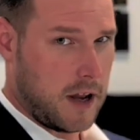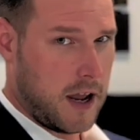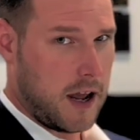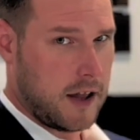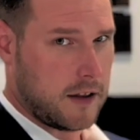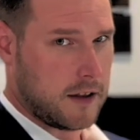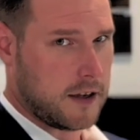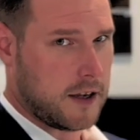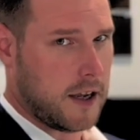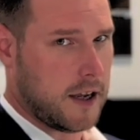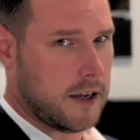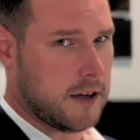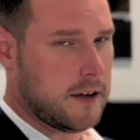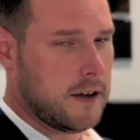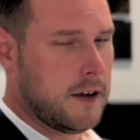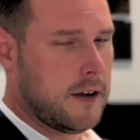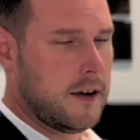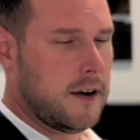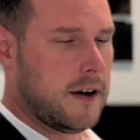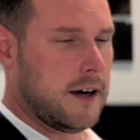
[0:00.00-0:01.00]
allocate,
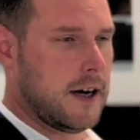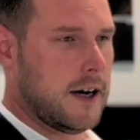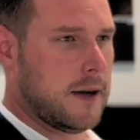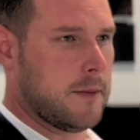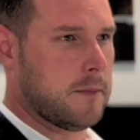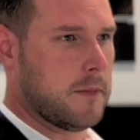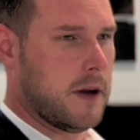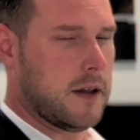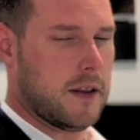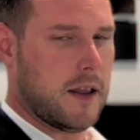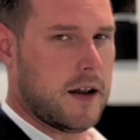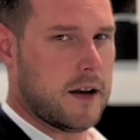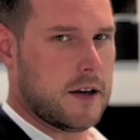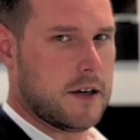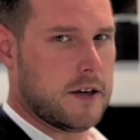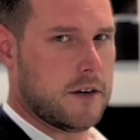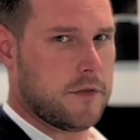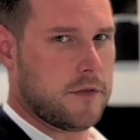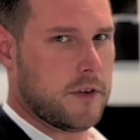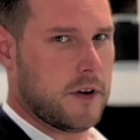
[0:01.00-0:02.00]
a lot
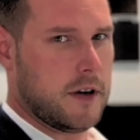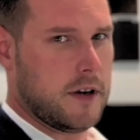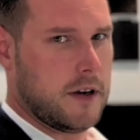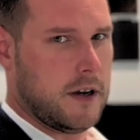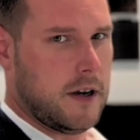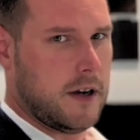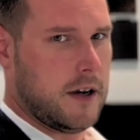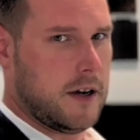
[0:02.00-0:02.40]
of different